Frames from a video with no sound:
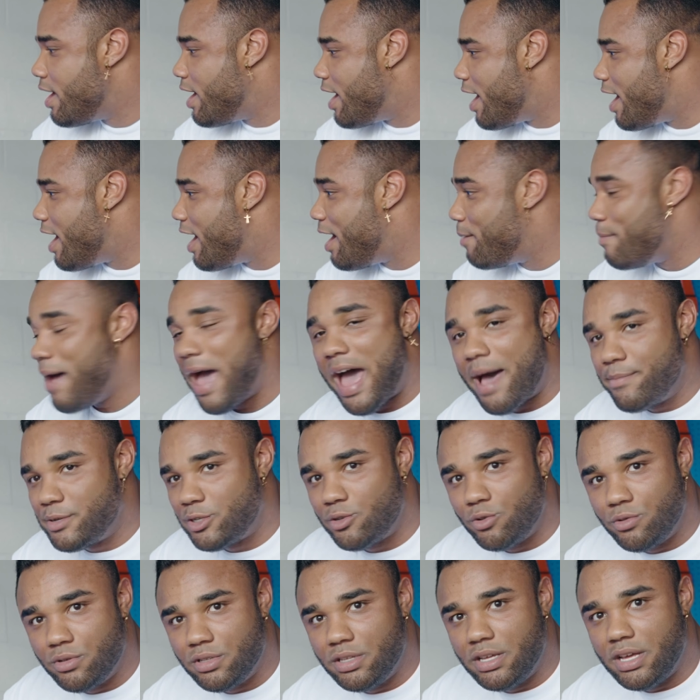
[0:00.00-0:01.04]

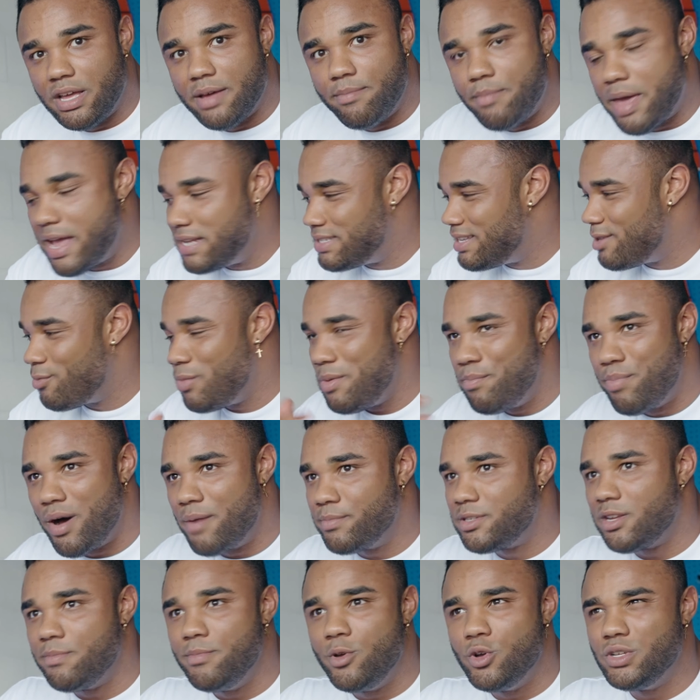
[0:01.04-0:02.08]
Absolutely amazing. We
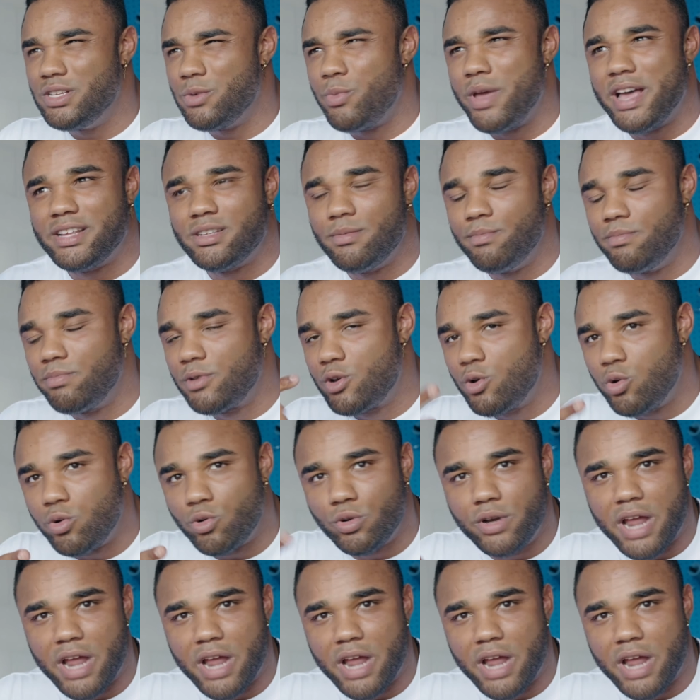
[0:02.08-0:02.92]
bump some music. We have some cool